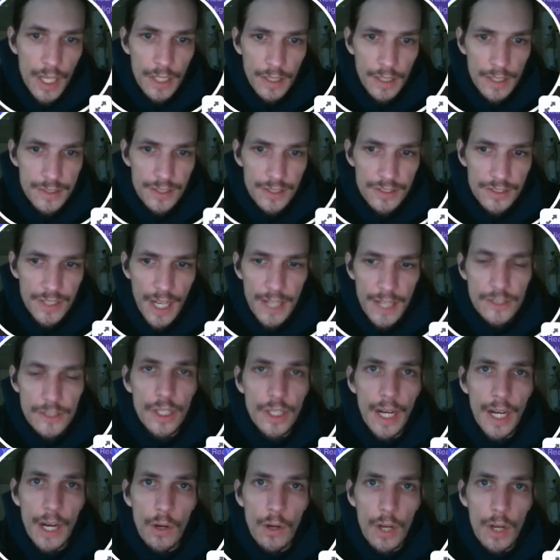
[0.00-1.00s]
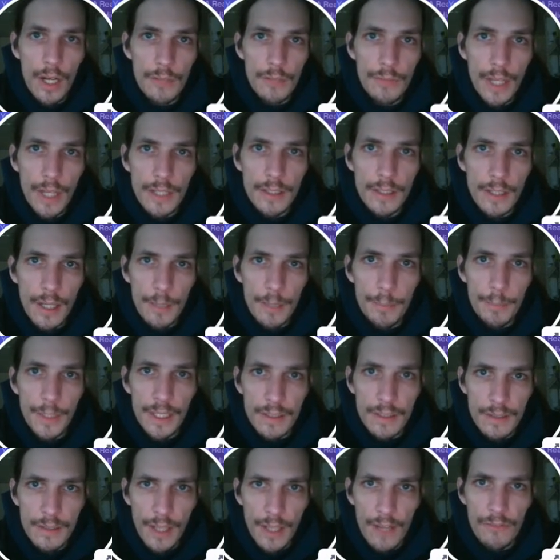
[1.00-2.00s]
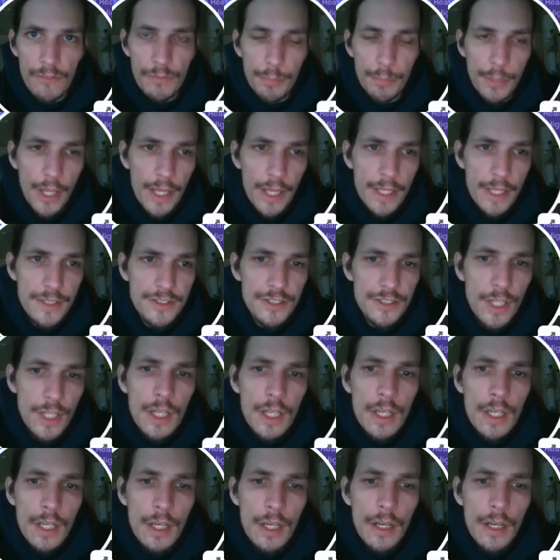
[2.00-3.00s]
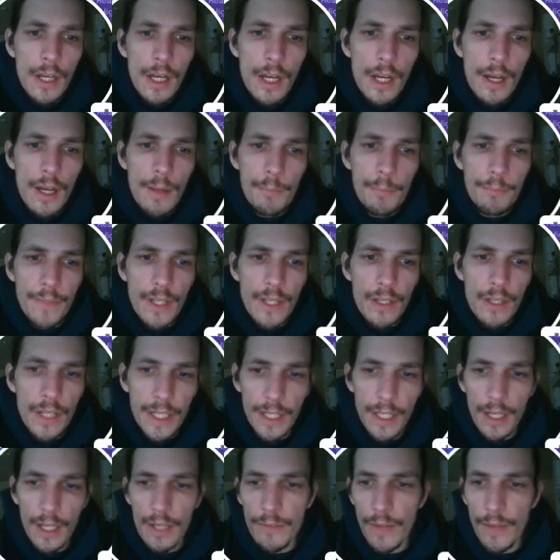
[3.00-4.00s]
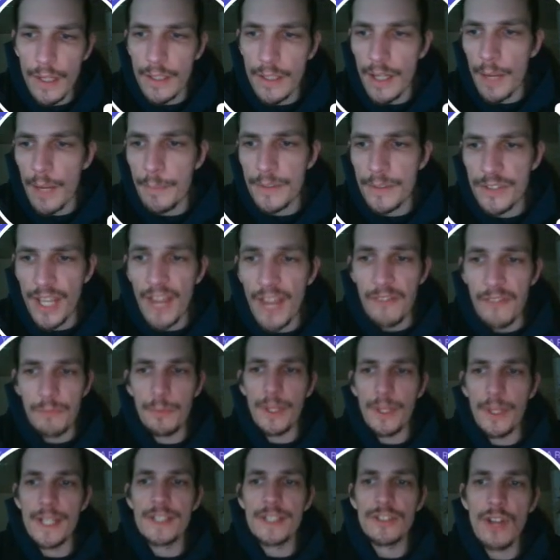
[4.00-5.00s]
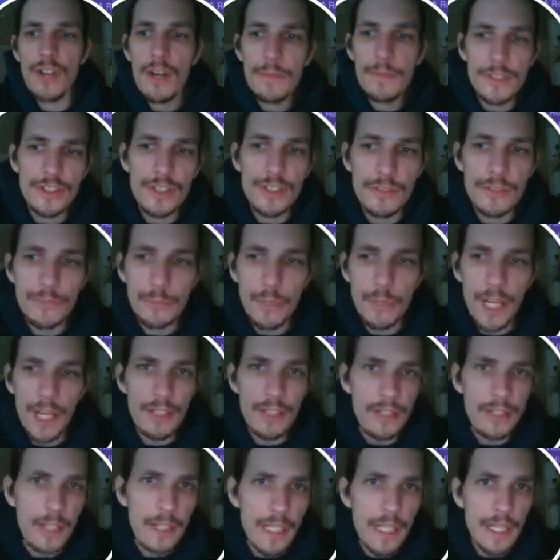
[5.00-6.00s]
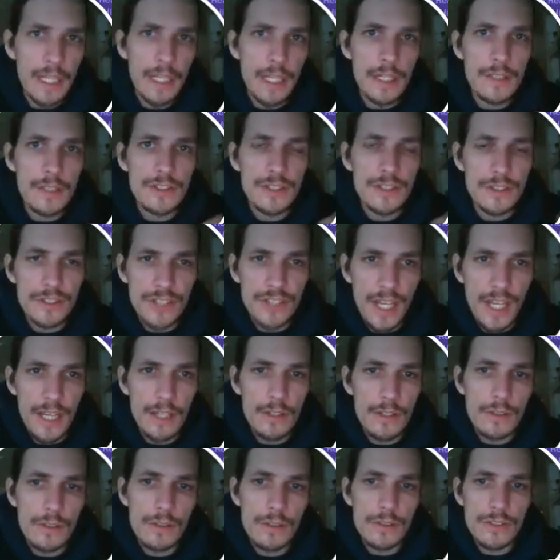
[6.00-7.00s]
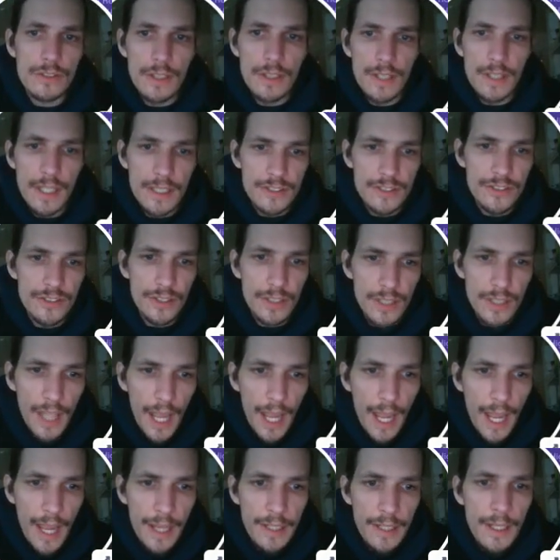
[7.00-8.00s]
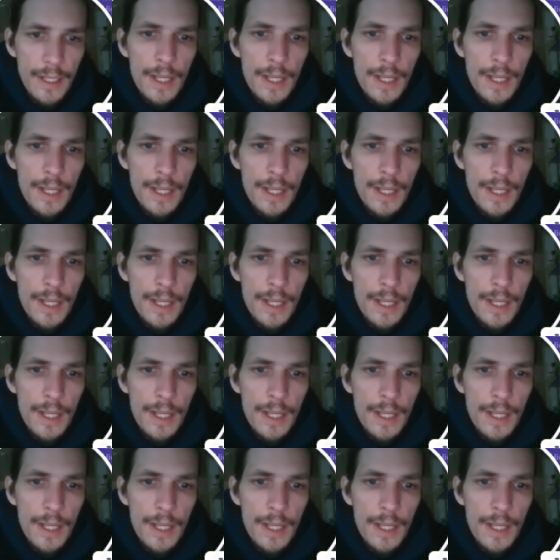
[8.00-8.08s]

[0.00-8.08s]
This is actually how I've ended up in 10th place. Like, I've ended up in 10th place, obviously, from getting leads and sales and things like that.